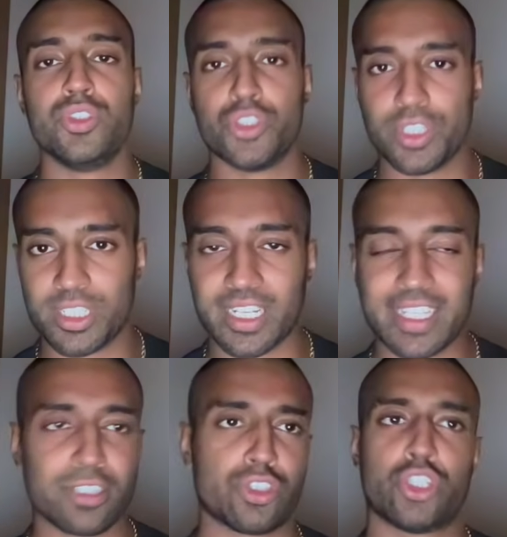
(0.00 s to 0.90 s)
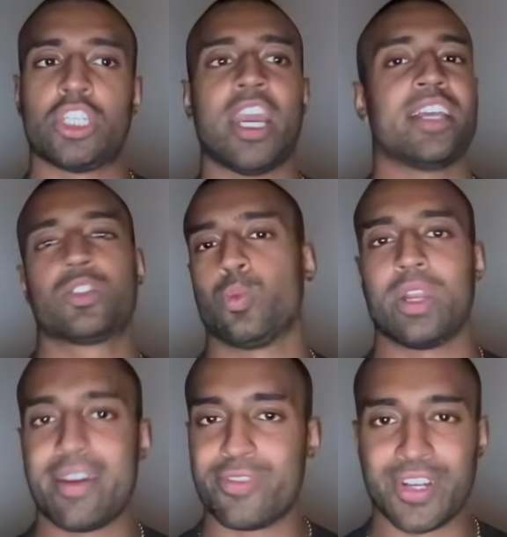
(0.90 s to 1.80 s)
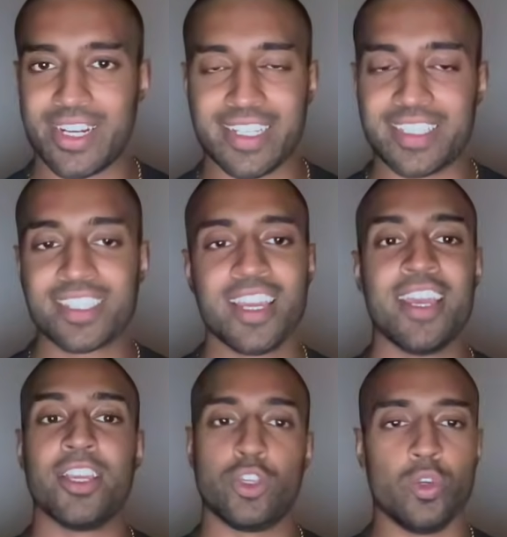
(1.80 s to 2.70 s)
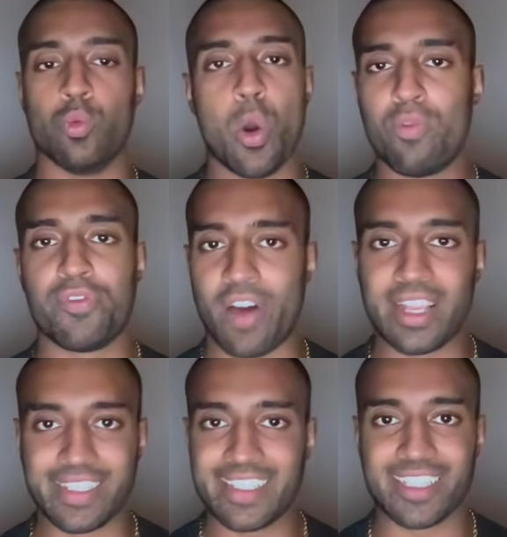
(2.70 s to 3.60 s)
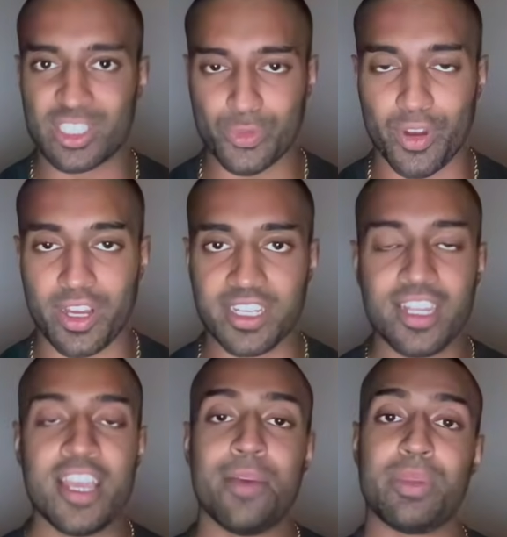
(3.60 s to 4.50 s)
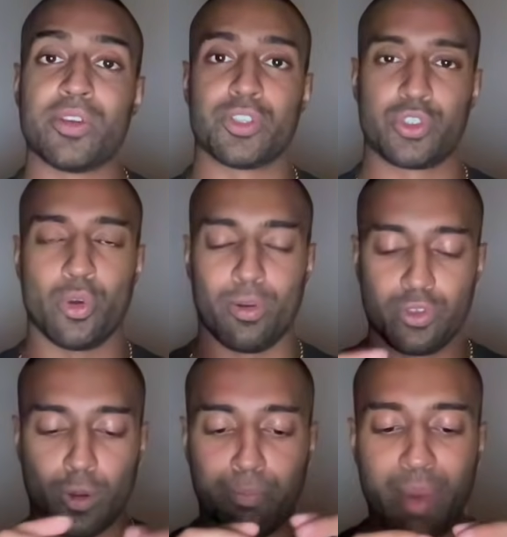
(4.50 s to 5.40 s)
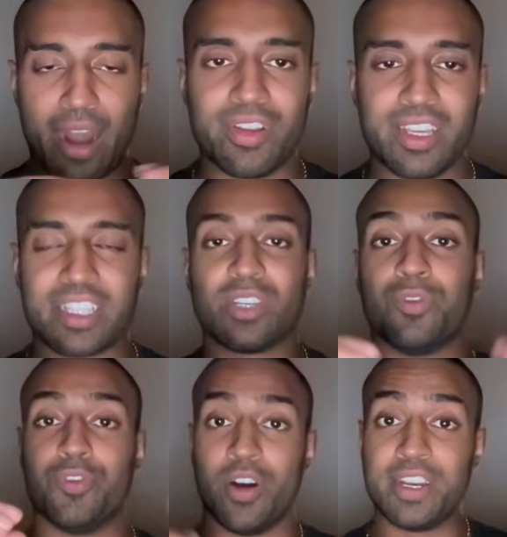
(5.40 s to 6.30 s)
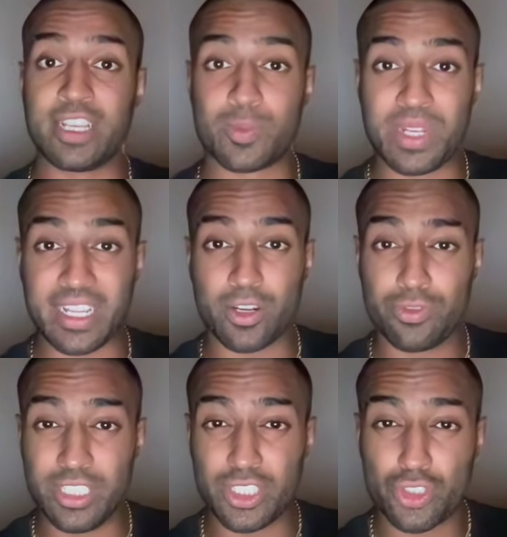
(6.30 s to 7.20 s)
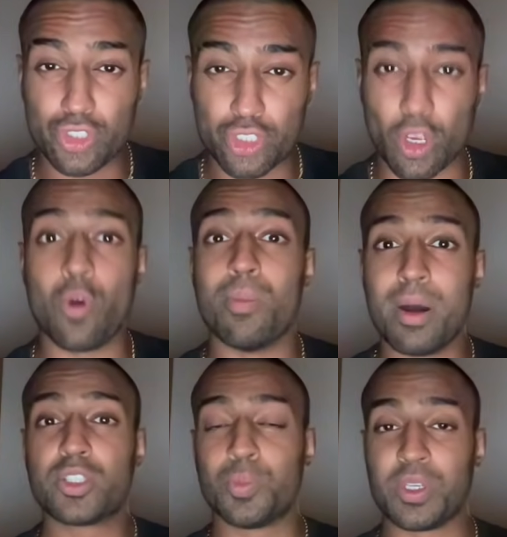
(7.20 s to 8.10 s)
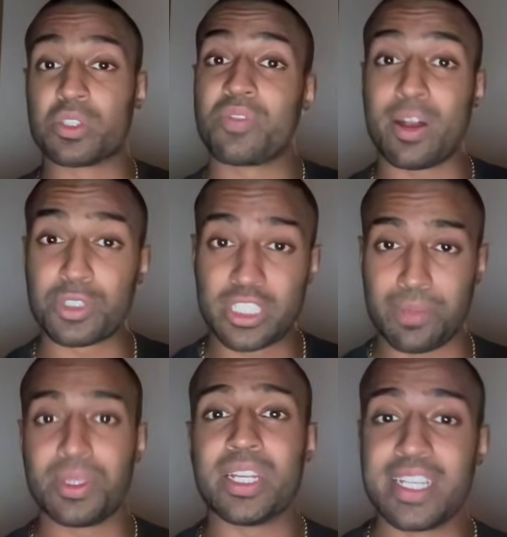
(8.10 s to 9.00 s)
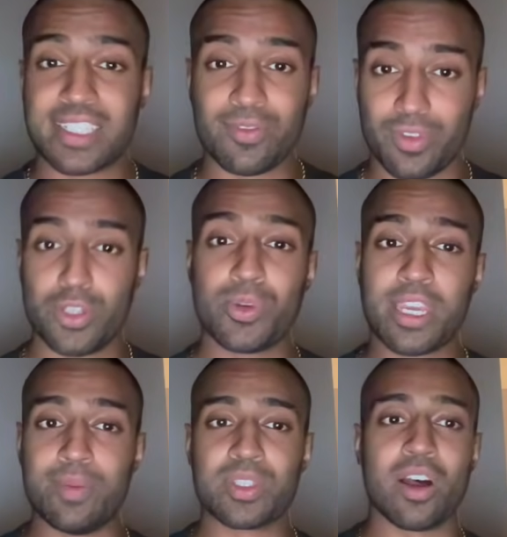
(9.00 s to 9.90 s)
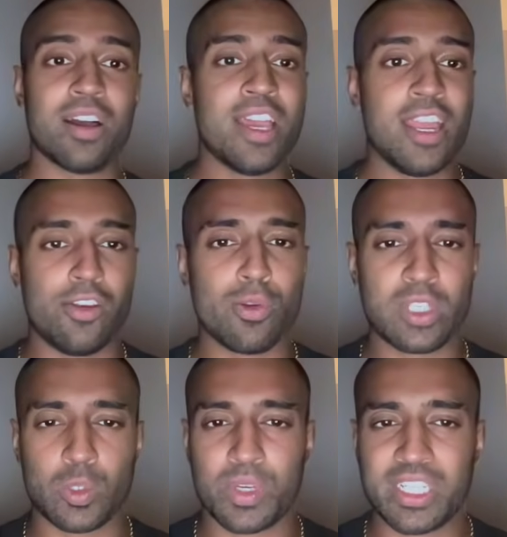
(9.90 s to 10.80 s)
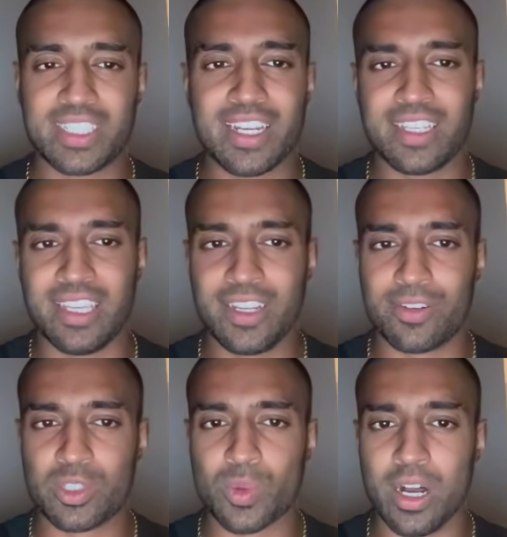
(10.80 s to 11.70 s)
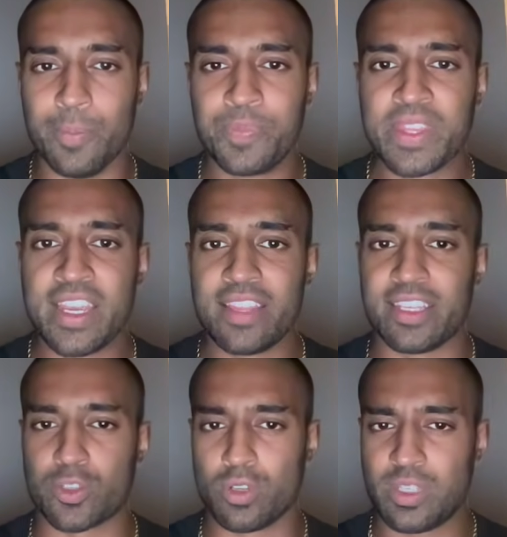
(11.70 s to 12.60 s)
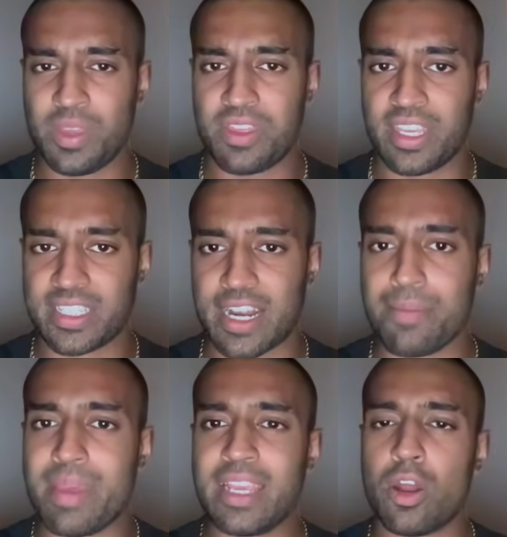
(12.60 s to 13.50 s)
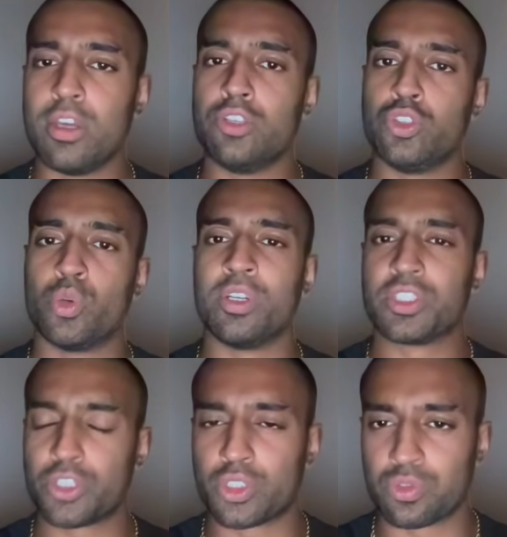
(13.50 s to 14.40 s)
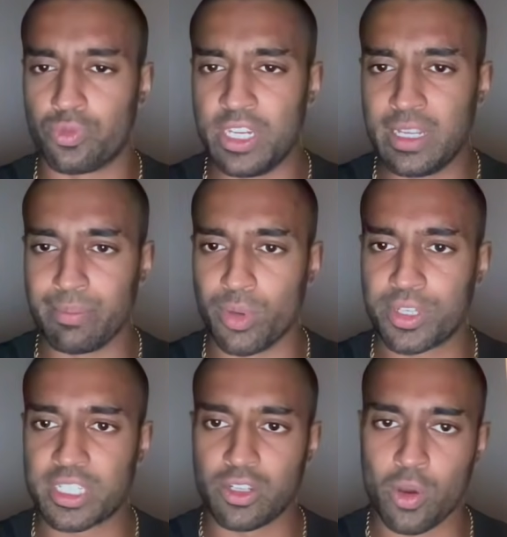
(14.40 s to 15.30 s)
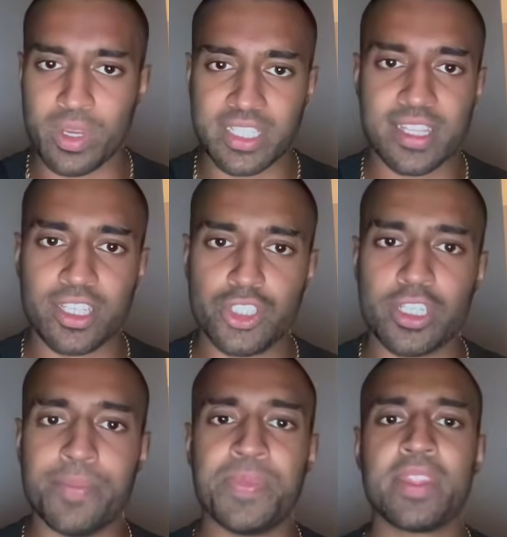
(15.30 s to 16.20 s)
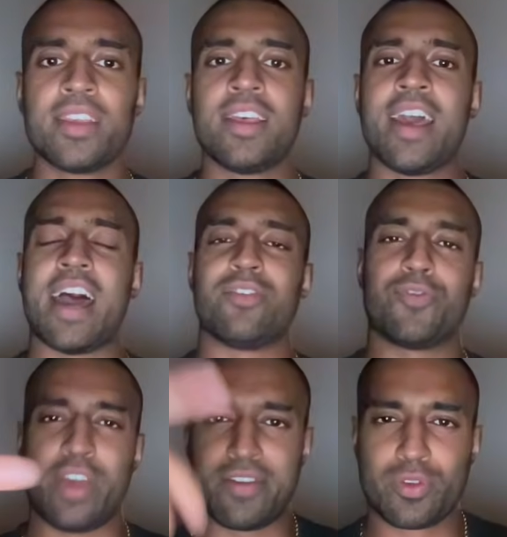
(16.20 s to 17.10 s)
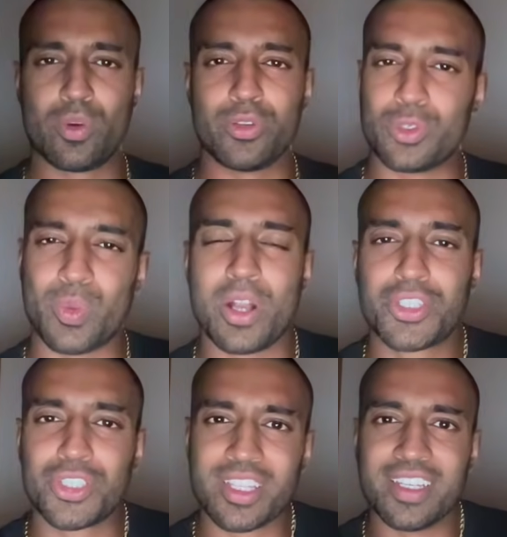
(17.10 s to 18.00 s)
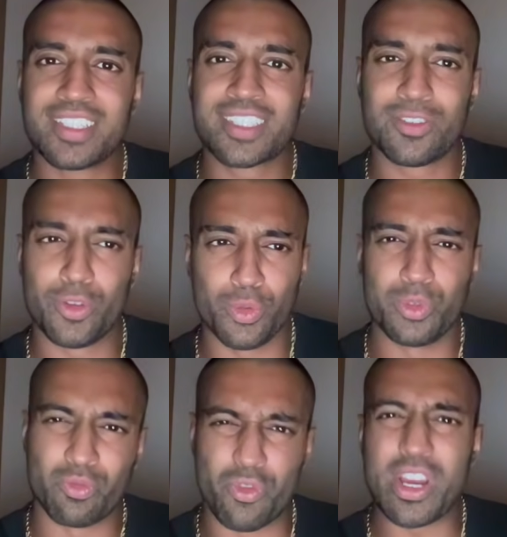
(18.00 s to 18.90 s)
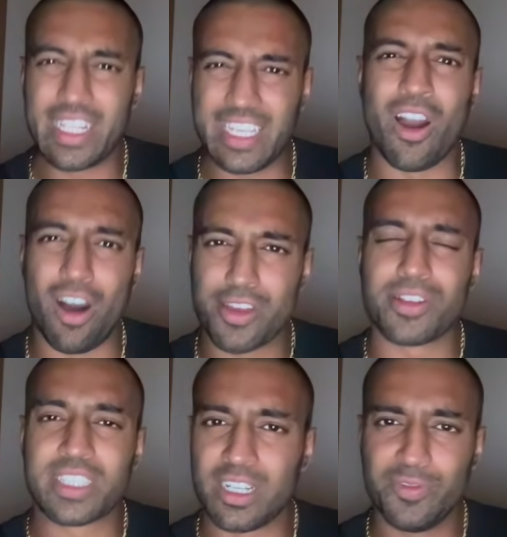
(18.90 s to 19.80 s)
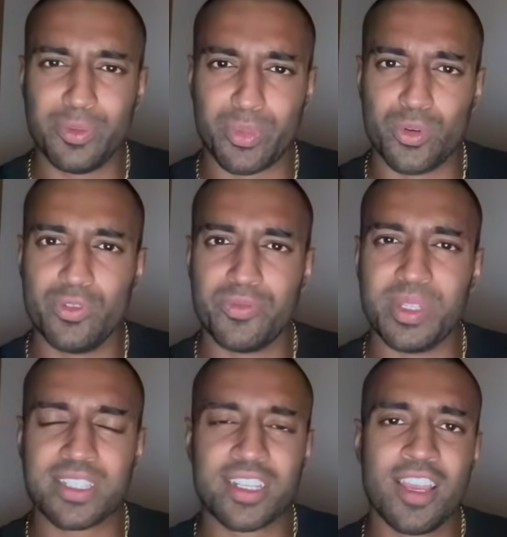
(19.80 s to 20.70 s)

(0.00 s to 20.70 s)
journaling, chess, whatever it is, you won't find it as fun because your barrier to fun has been increased so much because of how stimulating video games are. Notice what he said here as well. There's going to be things that I may not enjoy, such as reading books and going to the gym. And for everyone who's watching this, who's really hard on self-improvements,